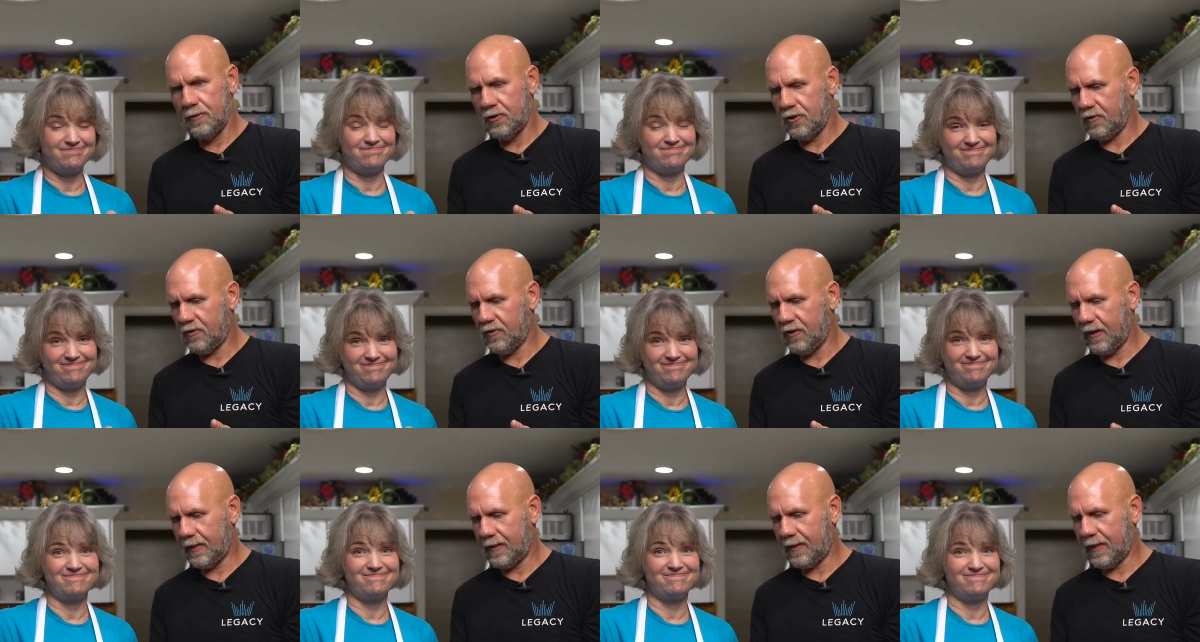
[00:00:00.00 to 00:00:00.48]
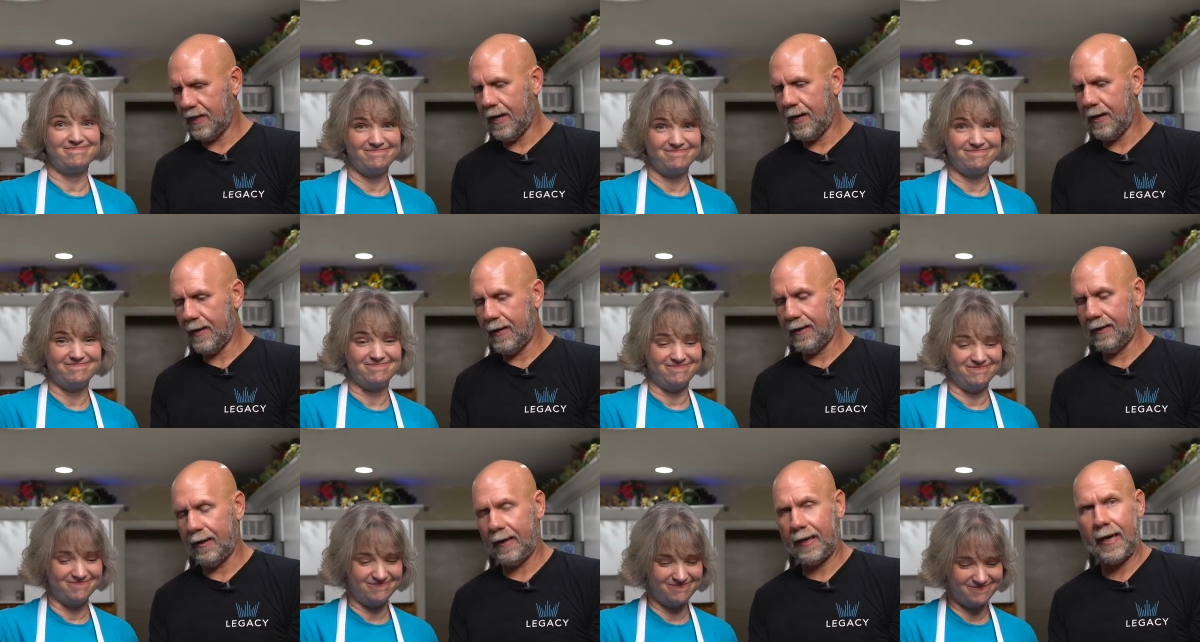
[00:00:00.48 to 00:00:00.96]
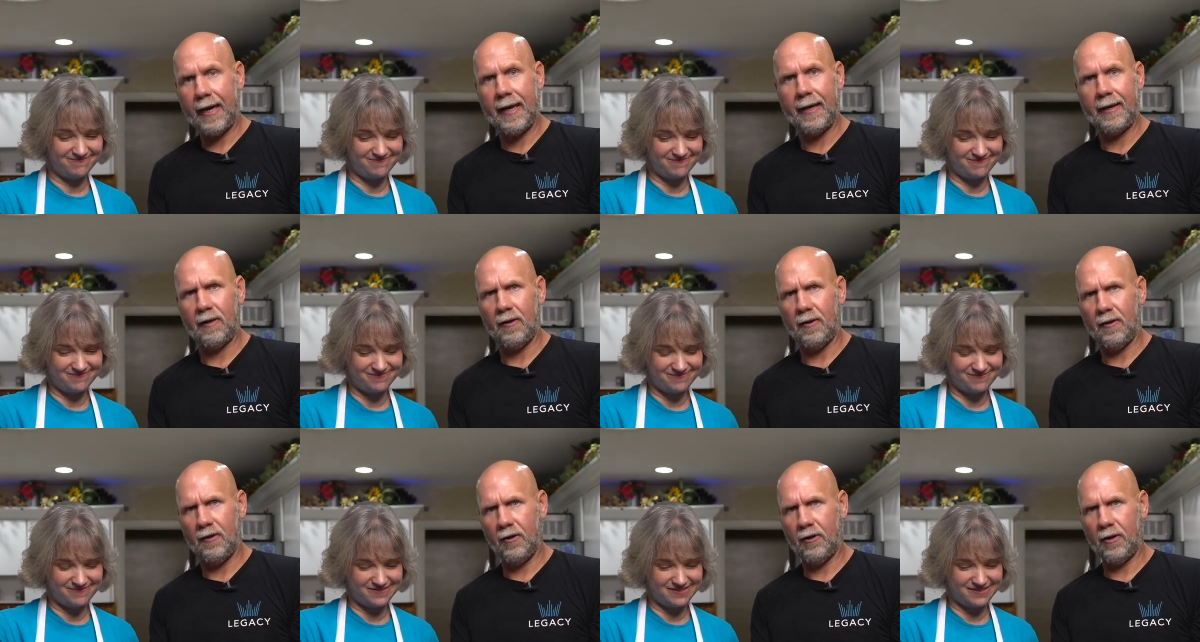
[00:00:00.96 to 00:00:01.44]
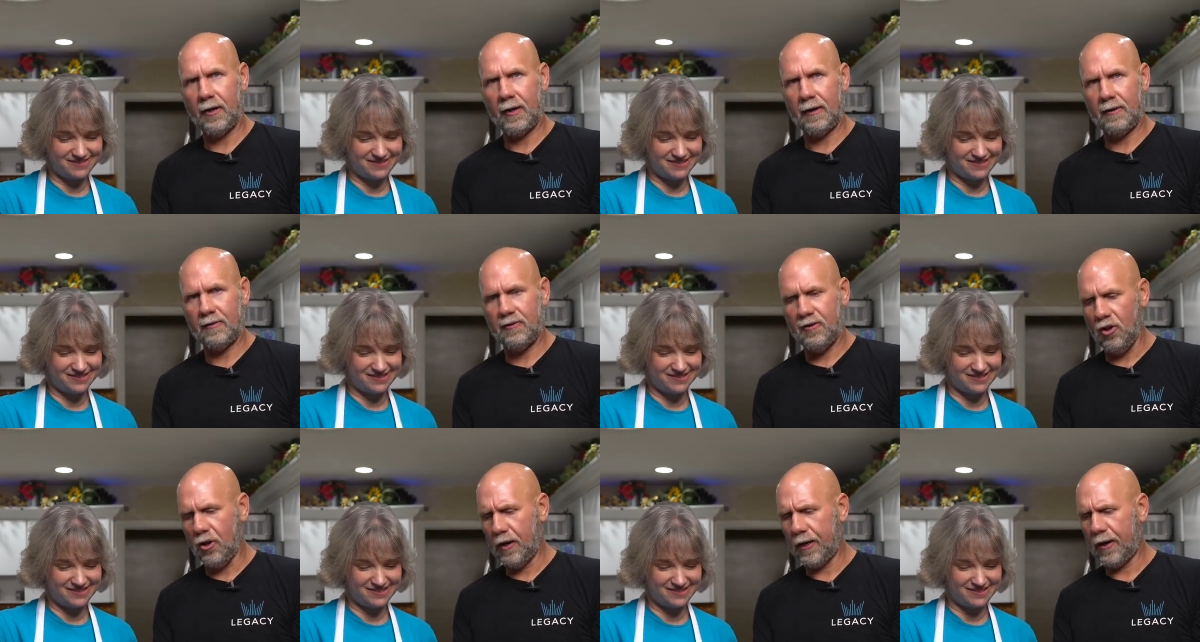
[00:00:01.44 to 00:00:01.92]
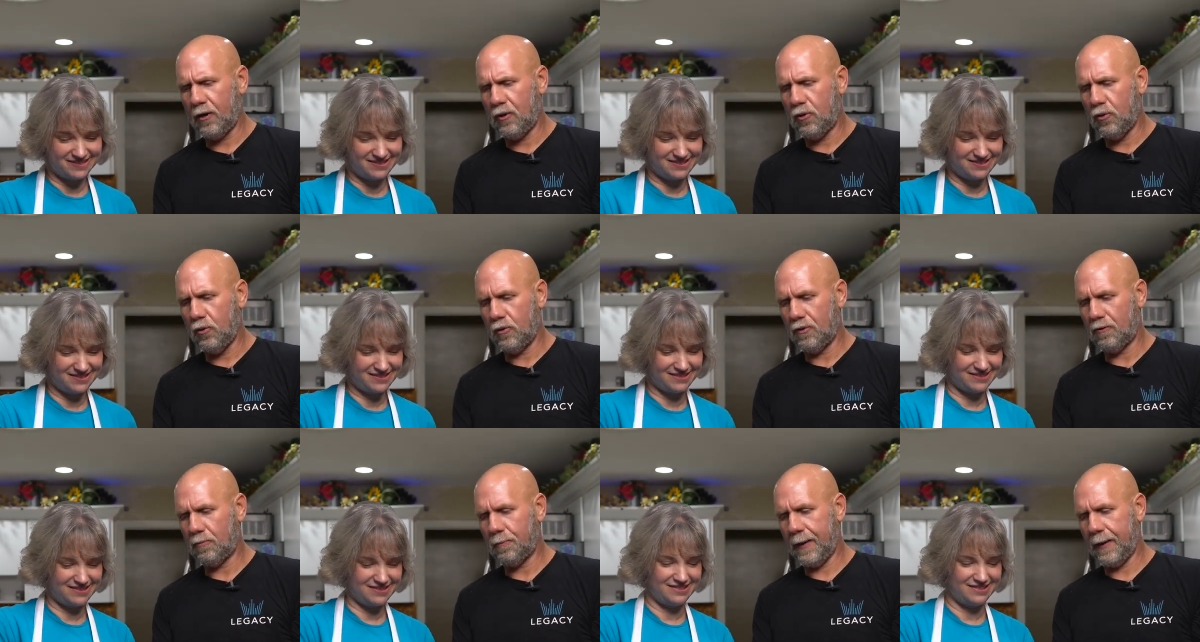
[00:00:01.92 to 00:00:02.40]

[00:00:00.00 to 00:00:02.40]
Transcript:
Speaker 1: just like that. And again, look look how cool this